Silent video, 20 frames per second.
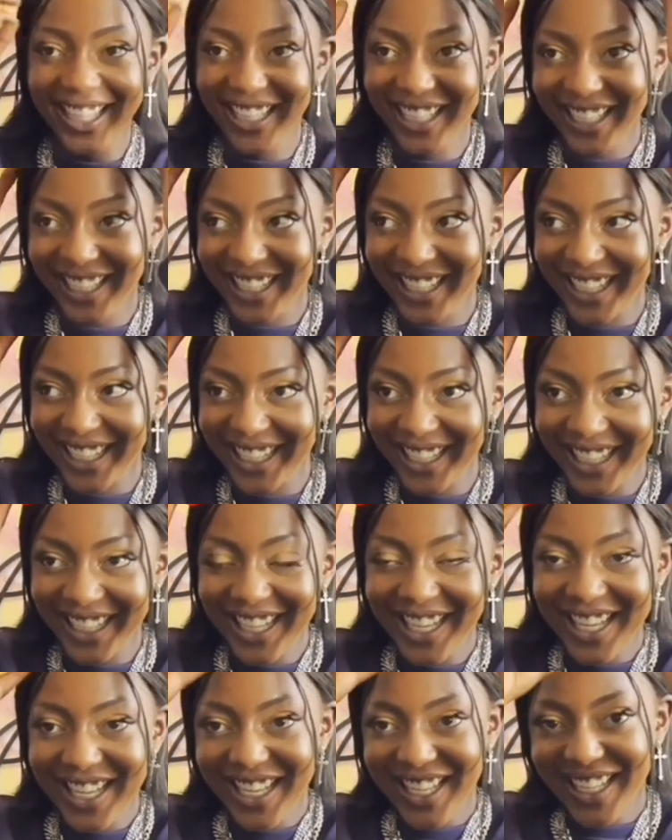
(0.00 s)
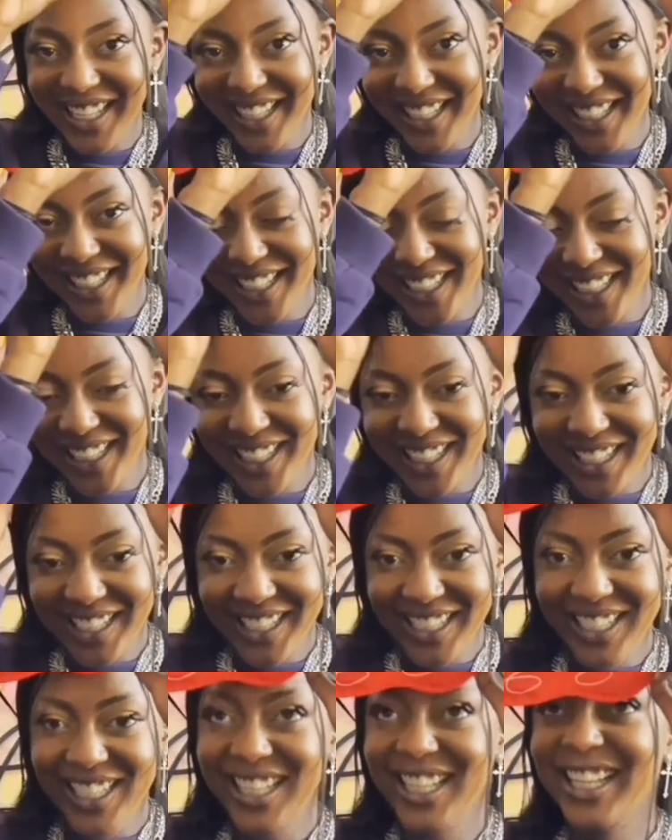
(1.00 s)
This person isn't speaking.